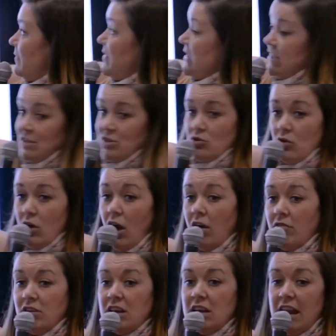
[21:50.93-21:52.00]
this is your
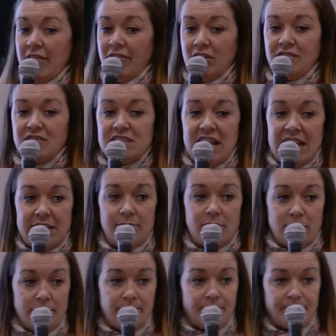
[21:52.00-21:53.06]
current level of
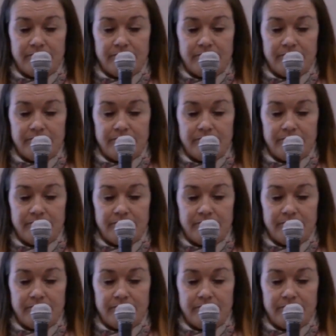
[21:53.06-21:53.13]
attainment.